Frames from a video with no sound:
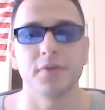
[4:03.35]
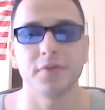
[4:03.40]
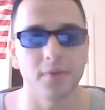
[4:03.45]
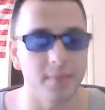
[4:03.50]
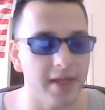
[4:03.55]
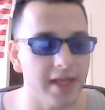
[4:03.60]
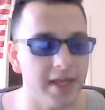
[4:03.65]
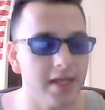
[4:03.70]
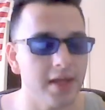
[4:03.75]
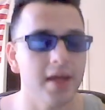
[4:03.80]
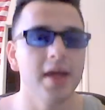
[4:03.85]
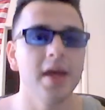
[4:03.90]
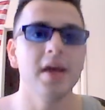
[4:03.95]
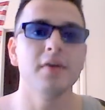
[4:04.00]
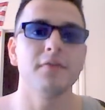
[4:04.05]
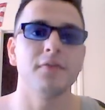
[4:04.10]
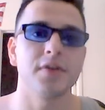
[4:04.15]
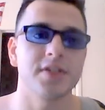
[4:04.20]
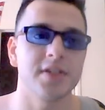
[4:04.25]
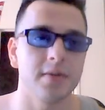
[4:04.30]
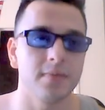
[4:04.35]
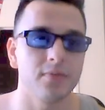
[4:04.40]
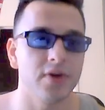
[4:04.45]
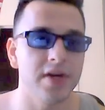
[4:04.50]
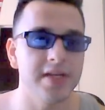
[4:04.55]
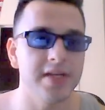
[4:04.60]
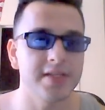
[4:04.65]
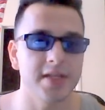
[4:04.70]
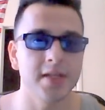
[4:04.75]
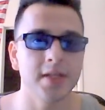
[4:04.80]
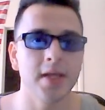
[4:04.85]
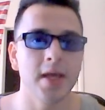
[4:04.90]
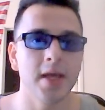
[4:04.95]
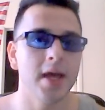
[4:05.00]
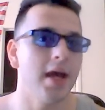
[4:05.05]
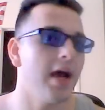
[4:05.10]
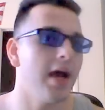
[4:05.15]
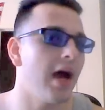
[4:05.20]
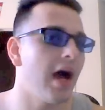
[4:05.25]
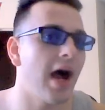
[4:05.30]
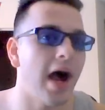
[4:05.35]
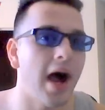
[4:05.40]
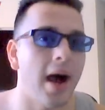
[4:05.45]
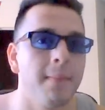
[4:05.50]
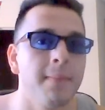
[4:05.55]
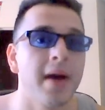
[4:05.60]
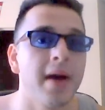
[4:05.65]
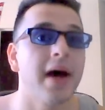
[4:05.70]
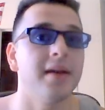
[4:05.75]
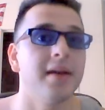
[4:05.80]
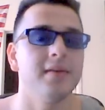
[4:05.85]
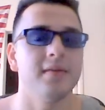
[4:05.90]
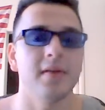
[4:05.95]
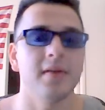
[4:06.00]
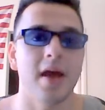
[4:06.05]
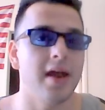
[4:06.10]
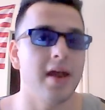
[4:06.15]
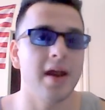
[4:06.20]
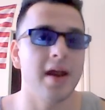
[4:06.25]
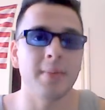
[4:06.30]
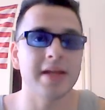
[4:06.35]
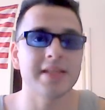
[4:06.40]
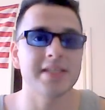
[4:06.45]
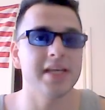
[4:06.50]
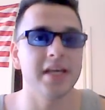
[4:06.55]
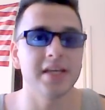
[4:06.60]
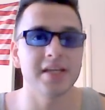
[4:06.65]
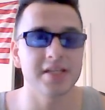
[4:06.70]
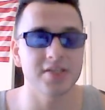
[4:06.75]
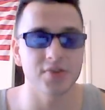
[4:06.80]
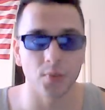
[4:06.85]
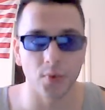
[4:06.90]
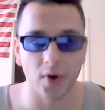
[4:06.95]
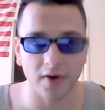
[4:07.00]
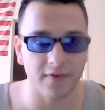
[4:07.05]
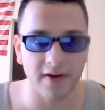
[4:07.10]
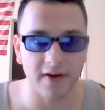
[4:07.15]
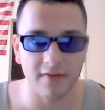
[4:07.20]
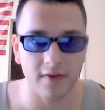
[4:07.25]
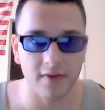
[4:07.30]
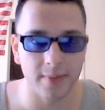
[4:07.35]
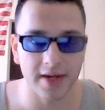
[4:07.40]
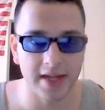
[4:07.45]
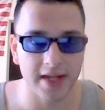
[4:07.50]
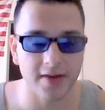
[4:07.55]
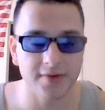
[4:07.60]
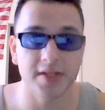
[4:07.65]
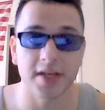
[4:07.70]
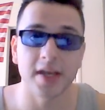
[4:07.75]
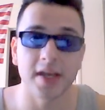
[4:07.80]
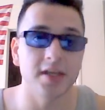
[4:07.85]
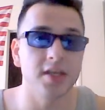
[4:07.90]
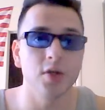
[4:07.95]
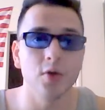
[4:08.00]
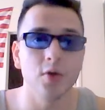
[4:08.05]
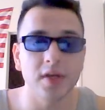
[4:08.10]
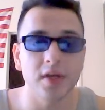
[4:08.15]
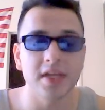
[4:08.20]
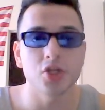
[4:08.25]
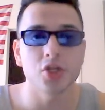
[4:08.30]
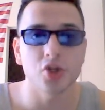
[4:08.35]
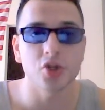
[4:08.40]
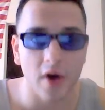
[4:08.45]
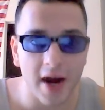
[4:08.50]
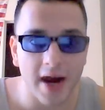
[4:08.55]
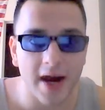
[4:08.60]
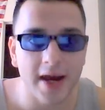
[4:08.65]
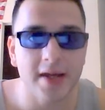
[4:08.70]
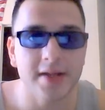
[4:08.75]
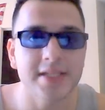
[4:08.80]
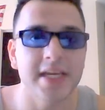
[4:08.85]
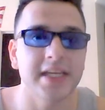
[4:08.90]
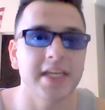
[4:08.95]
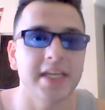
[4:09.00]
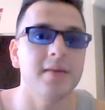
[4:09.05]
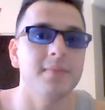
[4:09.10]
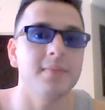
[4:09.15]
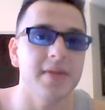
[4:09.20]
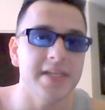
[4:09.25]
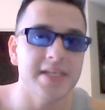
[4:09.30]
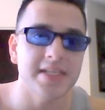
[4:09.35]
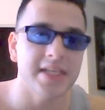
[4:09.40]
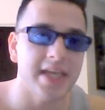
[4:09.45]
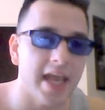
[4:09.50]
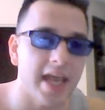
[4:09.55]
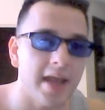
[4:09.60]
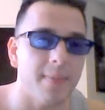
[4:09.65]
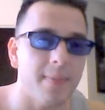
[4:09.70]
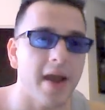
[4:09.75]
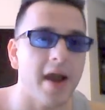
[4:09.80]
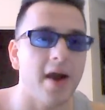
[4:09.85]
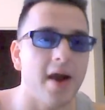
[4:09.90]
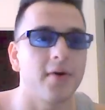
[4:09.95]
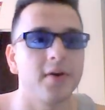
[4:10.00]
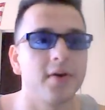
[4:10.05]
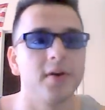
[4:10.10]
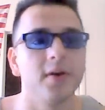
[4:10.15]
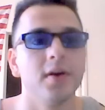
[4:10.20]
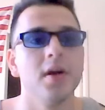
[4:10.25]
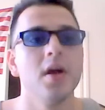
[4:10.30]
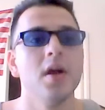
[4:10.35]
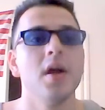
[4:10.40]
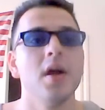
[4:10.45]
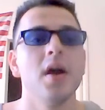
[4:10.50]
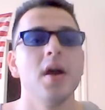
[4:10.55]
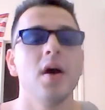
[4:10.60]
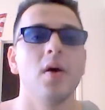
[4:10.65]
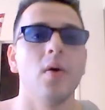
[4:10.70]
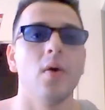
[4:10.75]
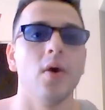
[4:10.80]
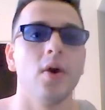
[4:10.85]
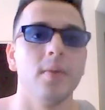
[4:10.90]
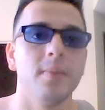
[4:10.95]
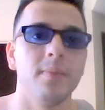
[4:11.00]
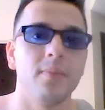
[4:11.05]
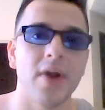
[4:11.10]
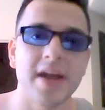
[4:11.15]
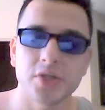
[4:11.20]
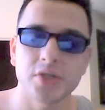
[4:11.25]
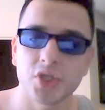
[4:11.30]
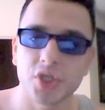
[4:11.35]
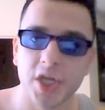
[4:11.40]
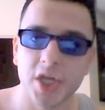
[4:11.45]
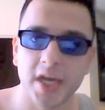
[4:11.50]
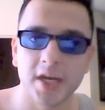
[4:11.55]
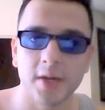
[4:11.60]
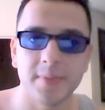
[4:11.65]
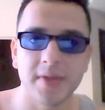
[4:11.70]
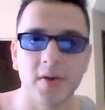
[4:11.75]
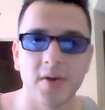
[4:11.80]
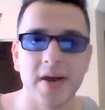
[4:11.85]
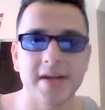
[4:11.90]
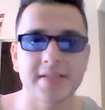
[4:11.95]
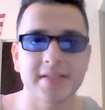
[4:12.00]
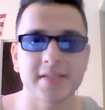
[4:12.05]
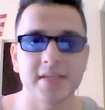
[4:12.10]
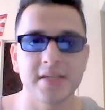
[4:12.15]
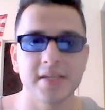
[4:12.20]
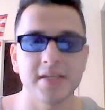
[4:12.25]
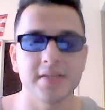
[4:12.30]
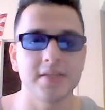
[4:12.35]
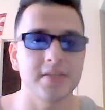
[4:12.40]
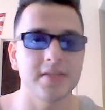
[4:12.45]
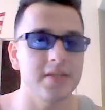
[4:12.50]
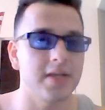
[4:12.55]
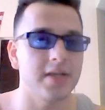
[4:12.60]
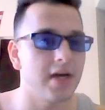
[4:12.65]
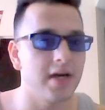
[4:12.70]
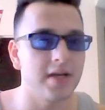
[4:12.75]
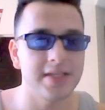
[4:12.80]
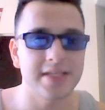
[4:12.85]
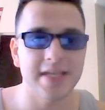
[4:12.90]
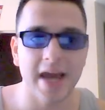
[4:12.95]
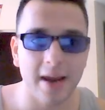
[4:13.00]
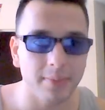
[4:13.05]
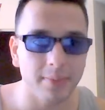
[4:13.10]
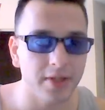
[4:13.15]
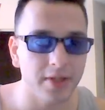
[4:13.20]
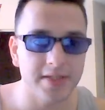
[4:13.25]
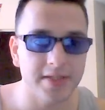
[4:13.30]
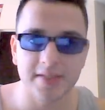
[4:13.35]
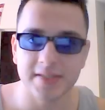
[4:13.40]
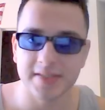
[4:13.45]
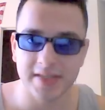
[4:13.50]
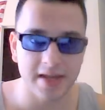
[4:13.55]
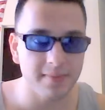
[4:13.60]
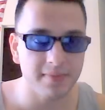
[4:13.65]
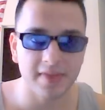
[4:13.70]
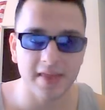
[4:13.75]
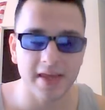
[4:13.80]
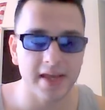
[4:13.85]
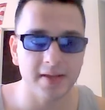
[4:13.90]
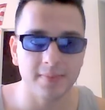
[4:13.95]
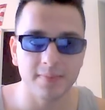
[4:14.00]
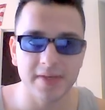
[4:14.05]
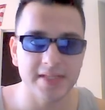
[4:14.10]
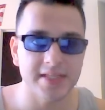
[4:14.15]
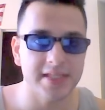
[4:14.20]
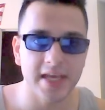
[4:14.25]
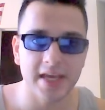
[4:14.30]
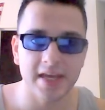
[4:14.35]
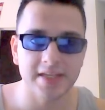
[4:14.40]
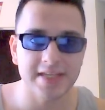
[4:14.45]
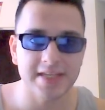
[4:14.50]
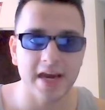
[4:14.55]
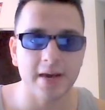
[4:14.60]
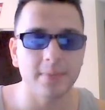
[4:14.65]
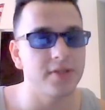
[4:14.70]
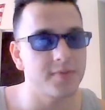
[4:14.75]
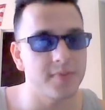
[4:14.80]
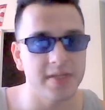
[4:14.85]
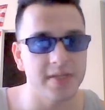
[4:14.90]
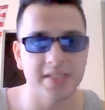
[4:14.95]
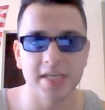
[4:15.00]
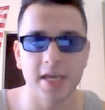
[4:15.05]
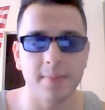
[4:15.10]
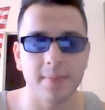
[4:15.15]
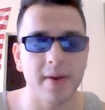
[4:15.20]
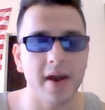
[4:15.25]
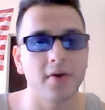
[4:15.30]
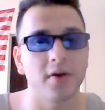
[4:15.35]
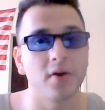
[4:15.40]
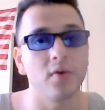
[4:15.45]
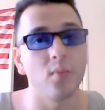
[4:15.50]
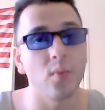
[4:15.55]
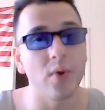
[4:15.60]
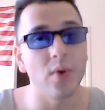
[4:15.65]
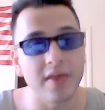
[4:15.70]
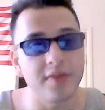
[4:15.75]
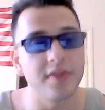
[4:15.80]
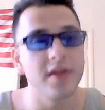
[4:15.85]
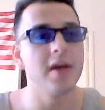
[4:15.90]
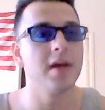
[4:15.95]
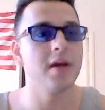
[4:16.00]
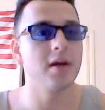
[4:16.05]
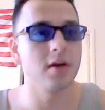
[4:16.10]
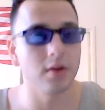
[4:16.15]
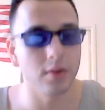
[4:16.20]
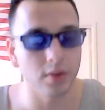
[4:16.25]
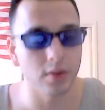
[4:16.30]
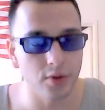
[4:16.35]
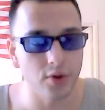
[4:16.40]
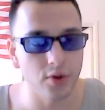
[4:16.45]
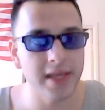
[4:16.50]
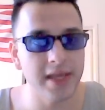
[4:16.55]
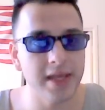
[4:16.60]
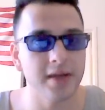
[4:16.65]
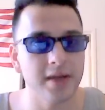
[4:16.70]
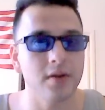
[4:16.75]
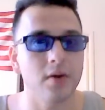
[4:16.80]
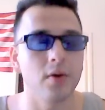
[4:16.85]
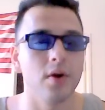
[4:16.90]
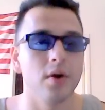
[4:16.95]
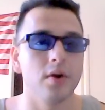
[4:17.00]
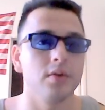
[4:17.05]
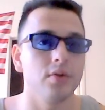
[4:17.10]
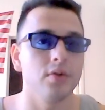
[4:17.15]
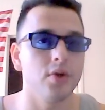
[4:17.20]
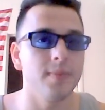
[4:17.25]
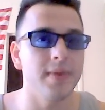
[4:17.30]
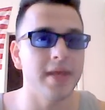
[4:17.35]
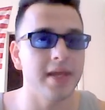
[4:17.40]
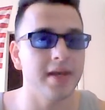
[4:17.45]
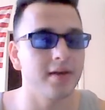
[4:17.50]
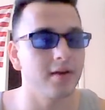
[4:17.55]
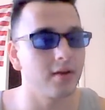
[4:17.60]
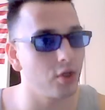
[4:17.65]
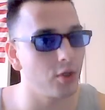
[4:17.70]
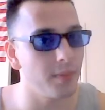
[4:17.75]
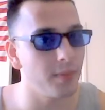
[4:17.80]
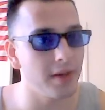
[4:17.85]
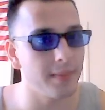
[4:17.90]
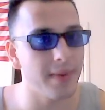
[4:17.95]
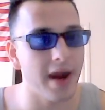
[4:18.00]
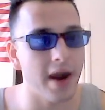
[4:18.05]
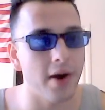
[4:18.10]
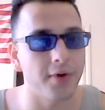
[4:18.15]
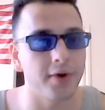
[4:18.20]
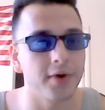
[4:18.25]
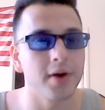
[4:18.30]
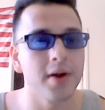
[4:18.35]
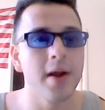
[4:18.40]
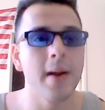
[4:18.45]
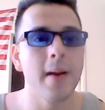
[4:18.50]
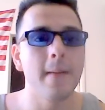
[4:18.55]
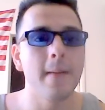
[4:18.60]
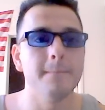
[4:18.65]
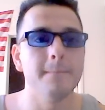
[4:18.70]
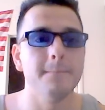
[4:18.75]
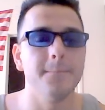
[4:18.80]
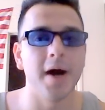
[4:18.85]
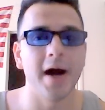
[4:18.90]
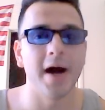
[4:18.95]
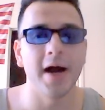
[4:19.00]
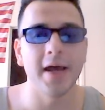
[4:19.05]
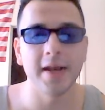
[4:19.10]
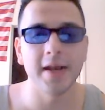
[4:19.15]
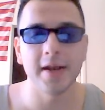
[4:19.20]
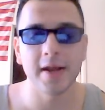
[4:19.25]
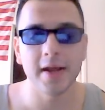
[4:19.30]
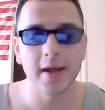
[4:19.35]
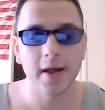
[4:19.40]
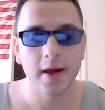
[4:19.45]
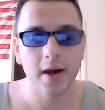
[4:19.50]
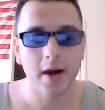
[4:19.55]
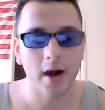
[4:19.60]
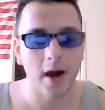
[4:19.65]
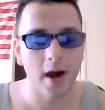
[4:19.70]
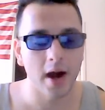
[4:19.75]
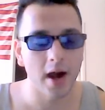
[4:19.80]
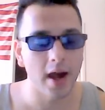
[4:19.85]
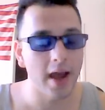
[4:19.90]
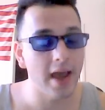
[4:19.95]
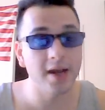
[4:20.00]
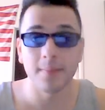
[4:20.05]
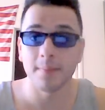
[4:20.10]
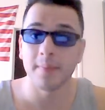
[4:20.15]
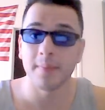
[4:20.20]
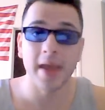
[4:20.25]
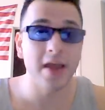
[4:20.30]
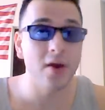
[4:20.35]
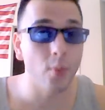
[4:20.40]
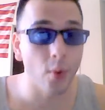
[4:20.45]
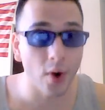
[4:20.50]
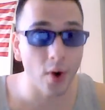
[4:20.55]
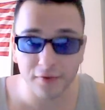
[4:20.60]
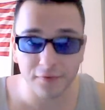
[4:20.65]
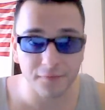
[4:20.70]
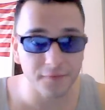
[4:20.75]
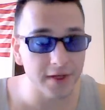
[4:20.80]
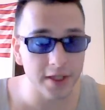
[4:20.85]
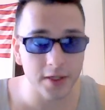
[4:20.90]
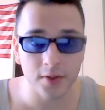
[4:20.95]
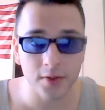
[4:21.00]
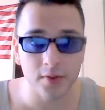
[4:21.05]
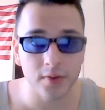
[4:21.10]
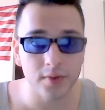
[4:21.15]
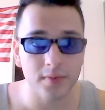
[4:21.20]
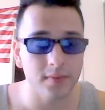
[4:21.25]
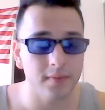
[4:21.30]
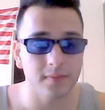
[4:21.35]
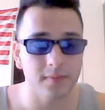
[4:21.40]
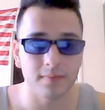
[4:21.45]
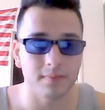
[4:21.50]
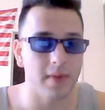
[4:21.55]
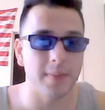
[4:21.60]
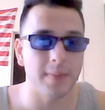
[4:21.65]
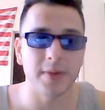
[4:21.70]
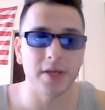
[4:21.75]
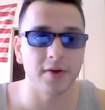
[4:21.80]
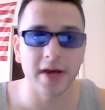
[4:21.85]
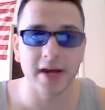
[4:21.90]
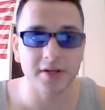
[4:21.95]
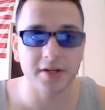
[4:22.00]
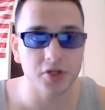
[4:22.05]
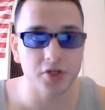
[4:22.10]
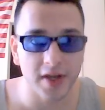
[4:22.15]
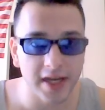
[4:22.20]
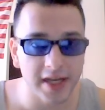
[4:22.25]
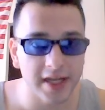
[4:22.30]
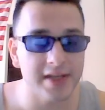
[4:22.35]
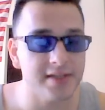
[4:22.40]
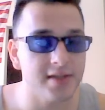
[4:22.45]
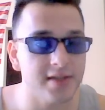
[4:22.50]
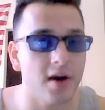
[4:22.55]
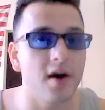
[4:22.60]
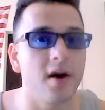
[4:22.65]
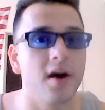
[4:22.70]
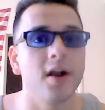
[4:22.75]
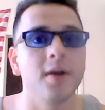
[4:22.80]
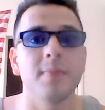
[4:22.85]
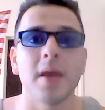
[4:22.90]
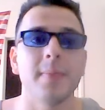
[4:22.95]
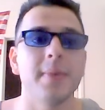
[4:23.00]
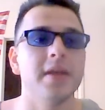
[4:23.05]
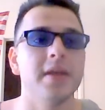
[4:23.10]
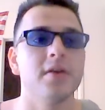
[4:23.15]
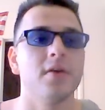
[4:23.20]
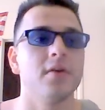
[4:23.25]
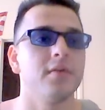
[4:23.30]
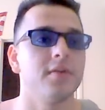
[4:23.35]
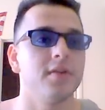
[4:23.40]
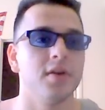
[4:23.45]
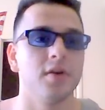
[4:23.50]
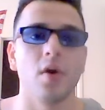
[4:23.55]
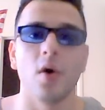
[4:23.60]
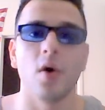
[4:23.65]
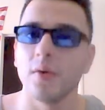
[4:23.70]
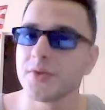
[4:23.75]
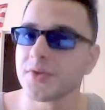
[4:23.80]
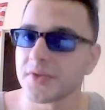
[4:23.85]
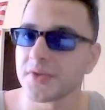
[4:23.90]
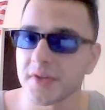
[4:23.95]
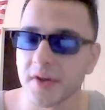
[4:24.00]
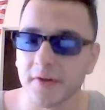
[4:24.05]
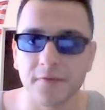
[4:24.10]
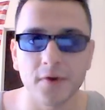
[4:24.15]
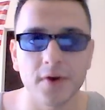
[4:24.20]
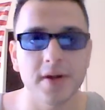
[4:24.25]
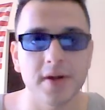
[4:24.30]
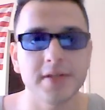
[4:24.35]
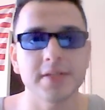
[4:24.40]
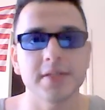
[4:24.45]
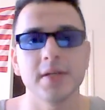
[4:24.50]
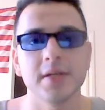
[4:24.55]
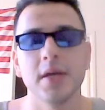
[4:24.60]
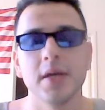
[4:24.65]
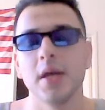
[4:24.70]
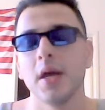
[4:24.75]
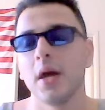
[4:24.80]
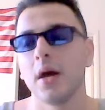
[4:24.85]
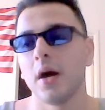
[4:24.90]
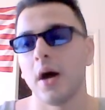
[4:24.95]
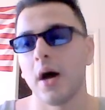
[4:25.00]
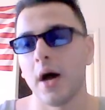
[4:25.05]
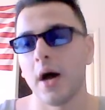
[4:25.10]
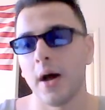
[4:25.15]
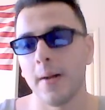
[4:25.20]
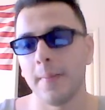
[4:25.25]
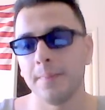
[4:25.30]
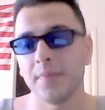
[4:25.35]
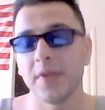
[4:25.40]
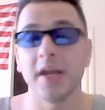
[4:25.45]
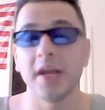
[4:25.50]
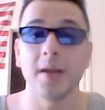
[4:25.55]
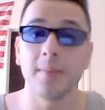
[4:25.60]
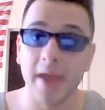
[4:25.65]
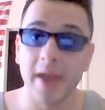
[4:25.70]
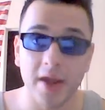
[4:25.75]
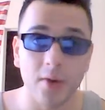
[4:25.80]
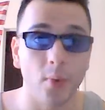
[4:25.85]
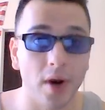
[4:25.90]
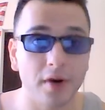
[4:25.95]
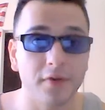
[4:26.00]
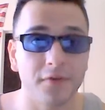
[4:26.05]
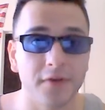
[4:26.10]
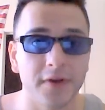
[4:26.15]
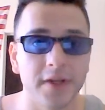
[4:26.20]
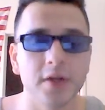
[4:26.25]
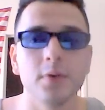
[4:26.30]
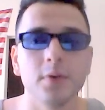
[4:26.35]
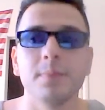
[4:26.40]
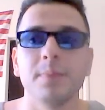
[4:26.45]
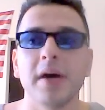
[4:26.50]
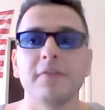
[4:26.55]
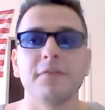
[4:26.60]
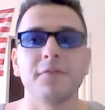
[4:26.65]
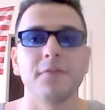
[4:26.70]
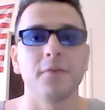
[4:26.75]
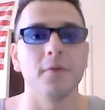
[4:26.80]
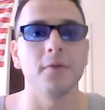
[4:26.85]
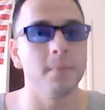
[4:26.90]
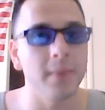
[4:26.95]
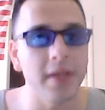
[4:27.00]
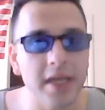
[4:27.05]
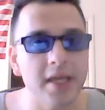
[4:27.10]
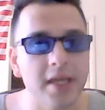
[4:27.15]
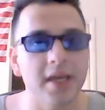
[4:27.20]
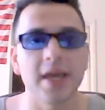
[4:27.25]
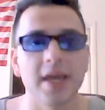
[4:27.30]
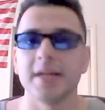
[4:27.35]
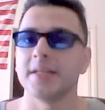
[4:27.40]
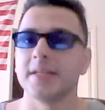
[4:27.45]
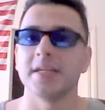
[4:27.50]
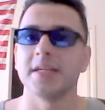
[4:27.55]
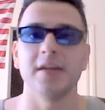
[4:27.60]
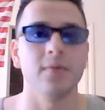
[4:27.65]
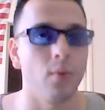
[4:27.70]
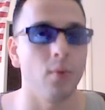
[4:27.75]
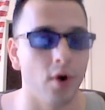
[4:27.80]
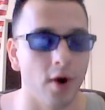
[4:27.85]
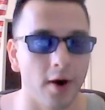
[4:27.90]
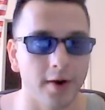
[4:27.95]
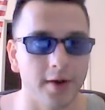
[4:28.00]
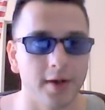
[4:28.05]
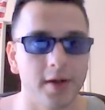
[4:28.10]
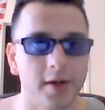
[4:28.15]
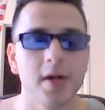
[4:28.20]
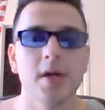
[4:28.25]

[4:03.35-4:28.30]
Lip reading: for me, for some reason, I'm not saying it doesn't work for everybody else. You can try taking BCA powder or branched chain amino acids tablets, same thing, BCA tablets, BCA powder with glutamine, or glutamine and glutamine powder, but and it may work for you. Maybe you're not training as hard, maybe your goals are different, and it may work for you, but for me, it didn't work.